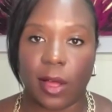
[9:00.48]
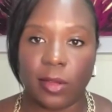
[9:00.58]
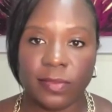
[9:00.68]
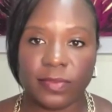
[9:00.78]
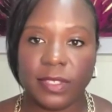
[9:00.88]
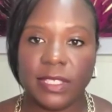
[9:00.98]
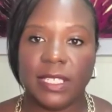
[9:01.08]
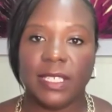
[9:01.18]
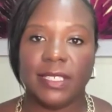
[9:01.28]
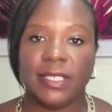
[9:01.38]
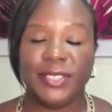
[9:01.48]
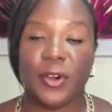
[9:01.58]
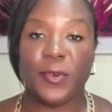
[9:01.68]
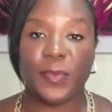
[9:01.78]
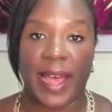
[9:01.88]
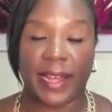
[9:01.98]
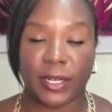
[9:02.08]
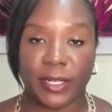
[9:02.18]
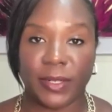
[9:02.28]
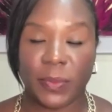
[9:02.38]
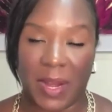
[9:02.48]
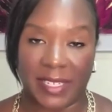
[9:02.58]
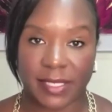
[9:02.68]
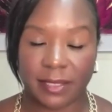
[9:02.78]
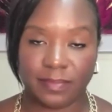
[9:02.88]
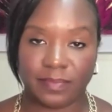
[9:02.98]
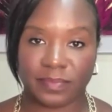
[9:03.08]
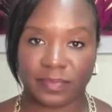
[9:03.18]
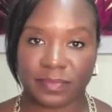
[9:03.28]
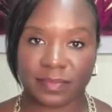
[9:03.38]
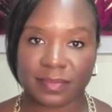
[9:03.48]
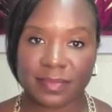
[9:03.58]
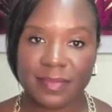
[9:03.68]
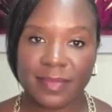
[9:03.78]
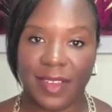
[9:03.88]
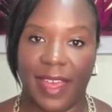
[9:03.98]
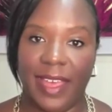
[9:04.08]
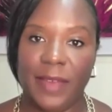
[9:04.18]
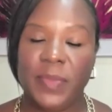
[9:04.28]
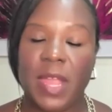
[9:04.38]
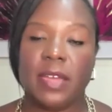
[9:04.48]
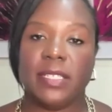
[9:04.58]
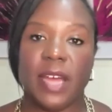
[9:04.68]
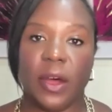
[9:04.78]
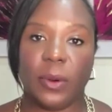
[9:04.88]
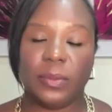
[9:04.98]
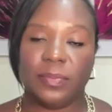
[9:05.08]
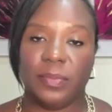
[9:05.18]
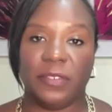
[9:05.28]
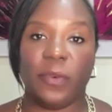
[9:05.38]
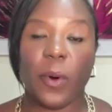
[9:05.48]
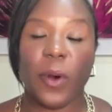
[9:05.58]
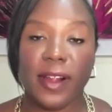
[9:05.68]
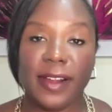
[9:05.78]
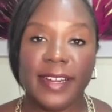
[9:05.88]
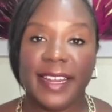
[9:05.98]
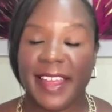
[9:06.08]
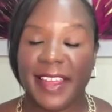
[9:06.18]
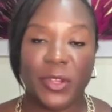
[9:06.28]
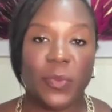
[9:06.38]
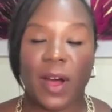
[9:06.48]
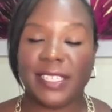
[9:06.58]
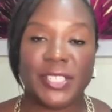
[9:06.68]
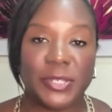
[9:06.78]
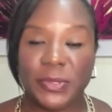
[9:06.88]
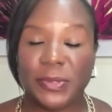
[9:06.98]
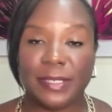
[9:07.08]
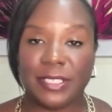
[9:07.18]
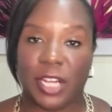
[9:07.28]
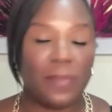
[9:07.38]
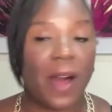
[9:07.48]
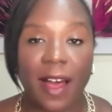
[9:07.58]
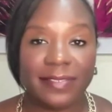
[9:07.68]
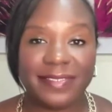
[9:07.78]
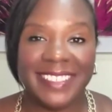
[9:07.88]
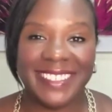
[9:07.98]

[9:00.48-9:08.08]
self no matter what. Okay. So before you want to jump off